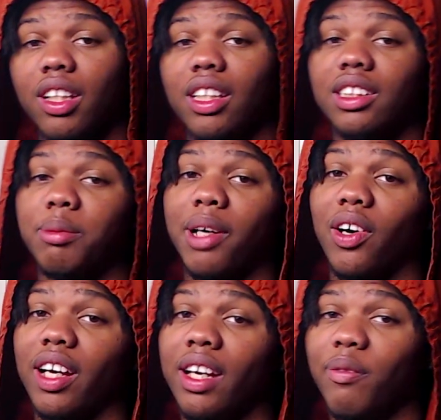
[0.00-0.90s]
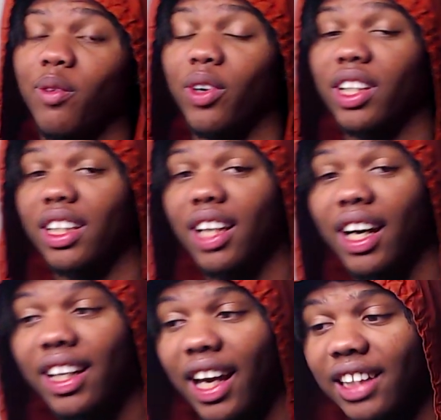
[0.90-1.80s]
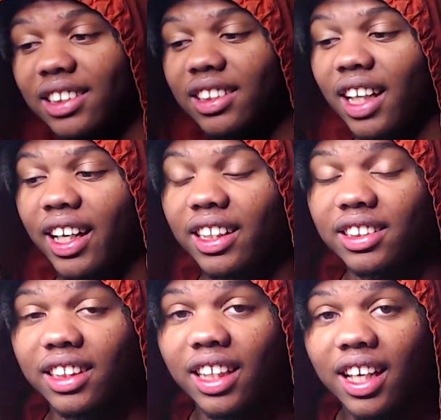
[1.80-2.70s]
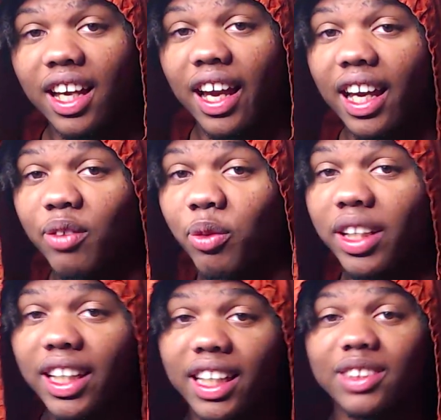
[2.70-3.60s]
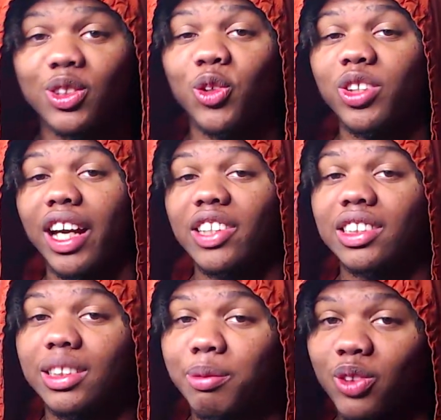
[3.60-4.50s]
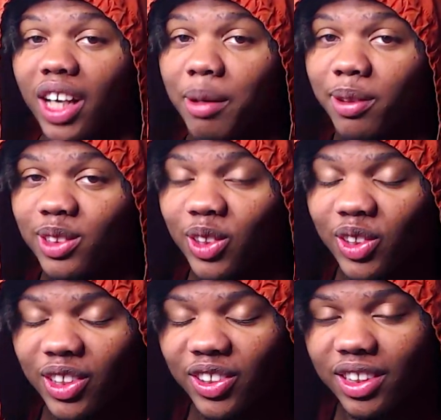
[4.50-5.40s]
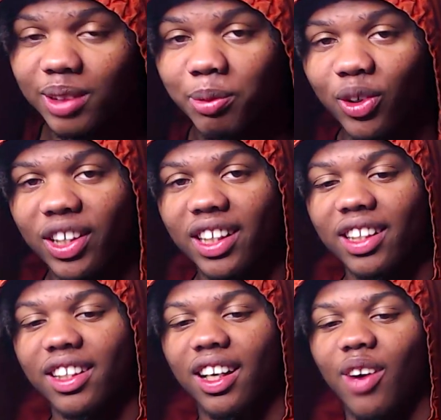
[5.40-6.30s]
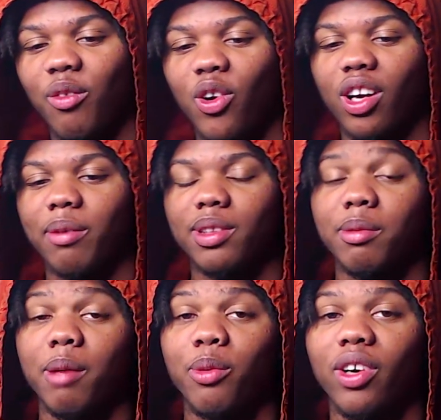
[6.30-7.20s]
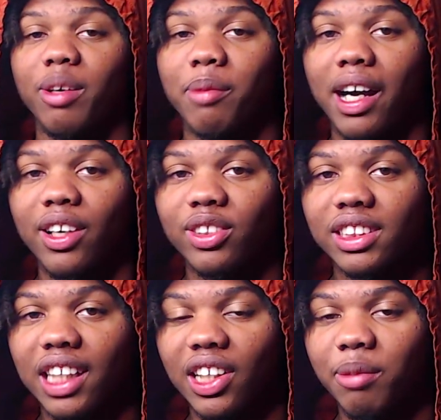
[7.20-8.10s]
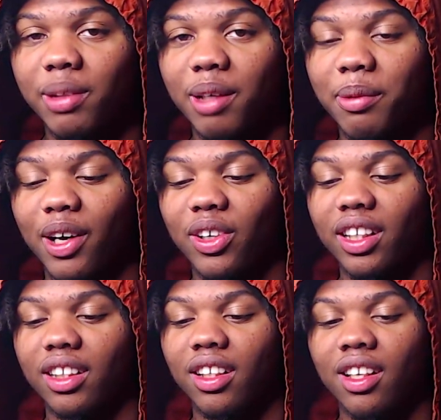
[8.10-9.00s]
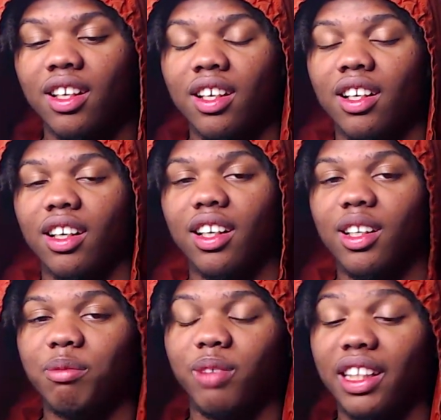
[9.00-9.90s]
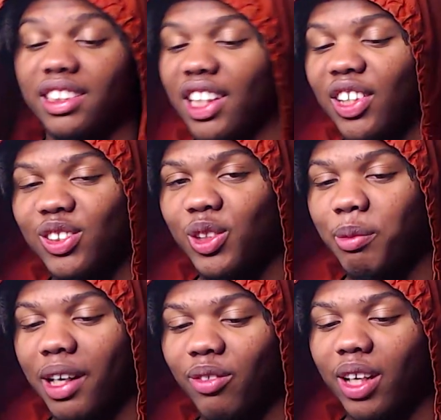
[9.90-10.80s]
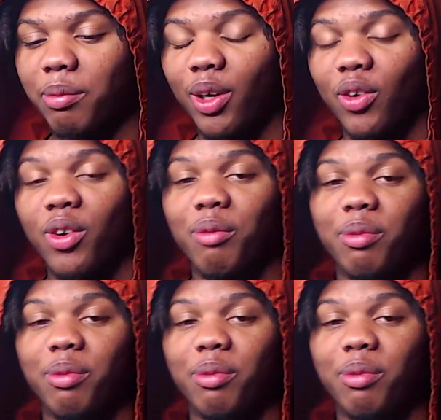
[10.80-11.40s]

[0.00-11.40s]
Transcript: It's about 8:49 at night and we hit 2,000 subscribers earlier this morning. I woke up to my boy Miles telling me about it. Um, hey, shout out to you by the way, bro.